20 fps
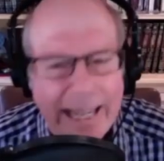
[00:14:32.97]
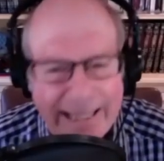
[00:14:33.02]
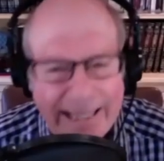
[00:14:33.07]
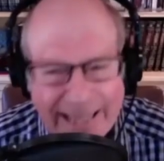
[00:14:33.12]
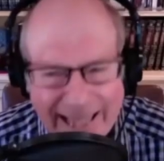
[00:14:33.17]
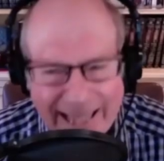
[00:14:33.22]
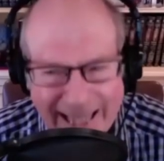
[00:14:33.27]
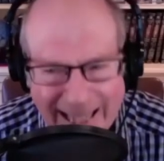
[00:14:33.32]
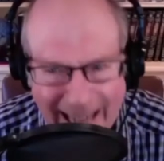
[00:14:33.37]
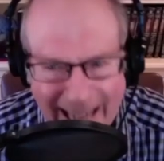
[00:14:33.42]

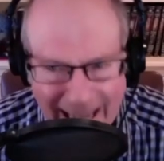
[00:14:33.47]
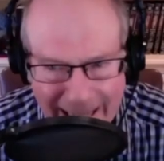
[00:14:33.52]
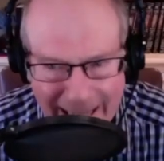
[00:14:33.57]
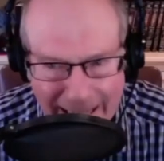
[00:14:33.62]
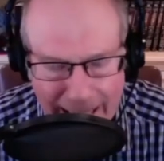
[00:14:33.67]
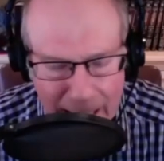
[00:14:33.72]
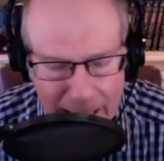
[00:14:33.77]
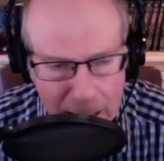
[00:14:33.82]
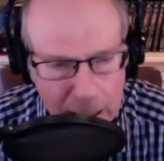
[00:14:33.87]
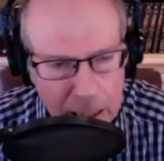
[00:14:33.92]

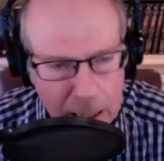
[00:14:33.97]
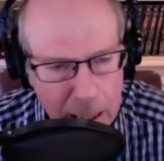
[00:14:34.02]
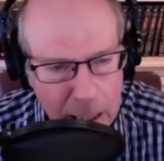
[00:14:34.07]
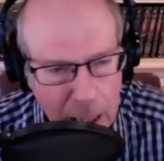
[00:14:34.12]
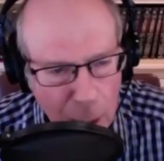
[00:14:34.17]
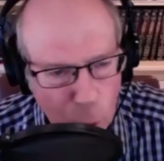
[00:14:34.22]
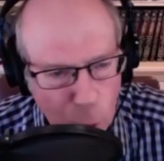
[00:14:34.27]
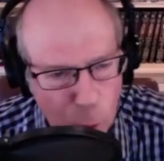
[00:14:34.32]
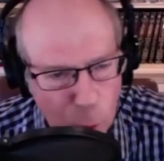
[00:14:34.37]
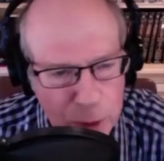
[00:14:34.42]
Canadian,
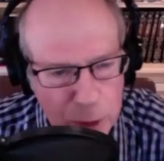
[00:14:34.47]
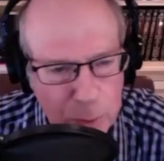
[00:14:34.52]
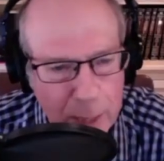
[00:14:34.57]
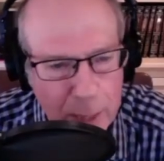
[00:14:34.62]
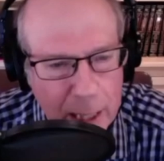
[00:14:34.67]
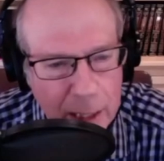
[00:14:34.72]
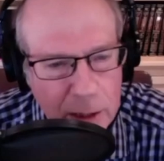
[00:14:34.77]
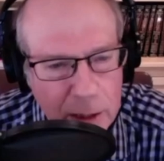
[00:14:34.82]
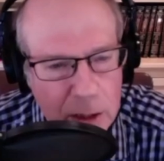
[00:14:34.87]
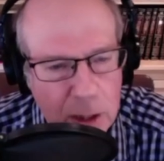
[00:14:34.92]
which
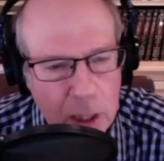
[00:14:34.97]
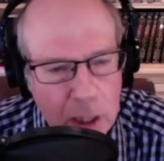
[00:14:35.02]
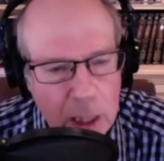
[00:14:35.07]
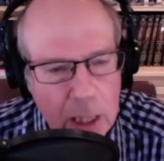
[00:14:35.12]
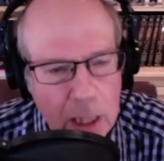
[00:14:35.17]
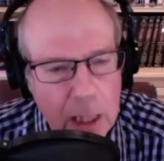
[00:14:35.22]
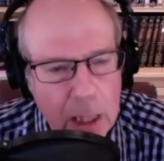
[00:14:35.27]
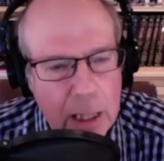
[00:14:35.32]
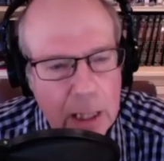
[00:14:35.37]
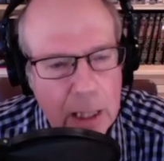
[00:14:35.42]
means
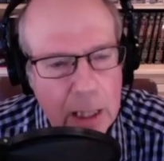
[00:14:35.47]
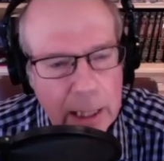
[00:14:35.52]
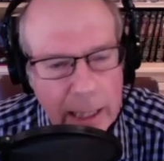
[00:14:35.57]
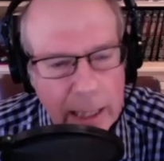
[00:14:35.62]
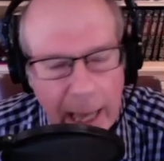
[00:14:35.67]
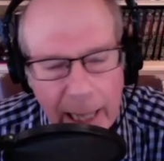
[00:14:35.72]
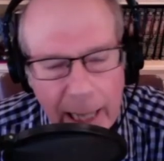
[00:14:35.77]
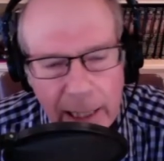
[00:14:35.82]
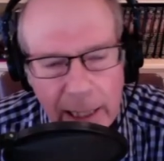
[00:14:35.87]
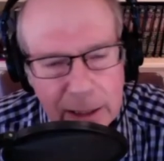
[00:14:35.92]

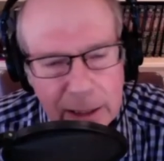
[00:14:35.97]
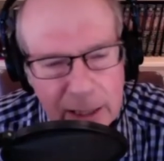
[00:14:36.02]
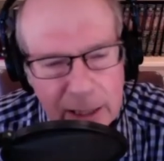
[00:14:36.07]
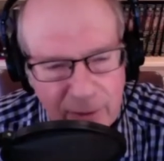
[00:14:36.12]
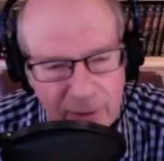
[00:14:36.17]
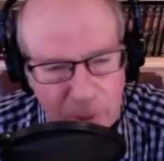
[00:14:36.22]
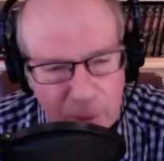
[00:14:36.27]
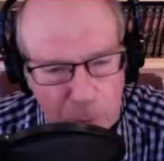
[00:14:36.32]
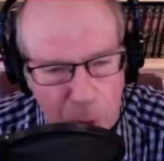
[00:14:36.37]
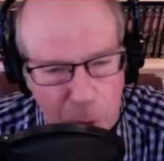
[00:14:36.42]
Canadians
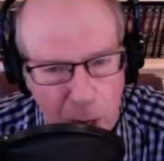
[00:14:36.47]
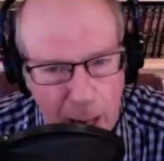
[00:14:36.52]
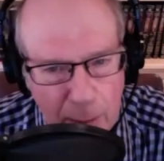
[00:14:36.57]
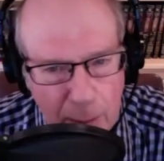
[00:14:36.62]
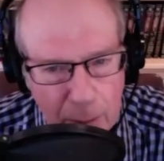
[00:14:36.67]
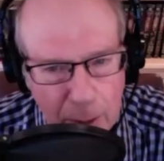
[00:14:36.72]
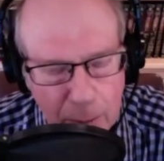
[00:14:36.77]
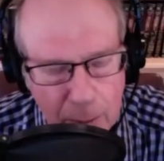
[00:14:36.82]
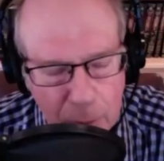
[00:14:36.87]
have a problem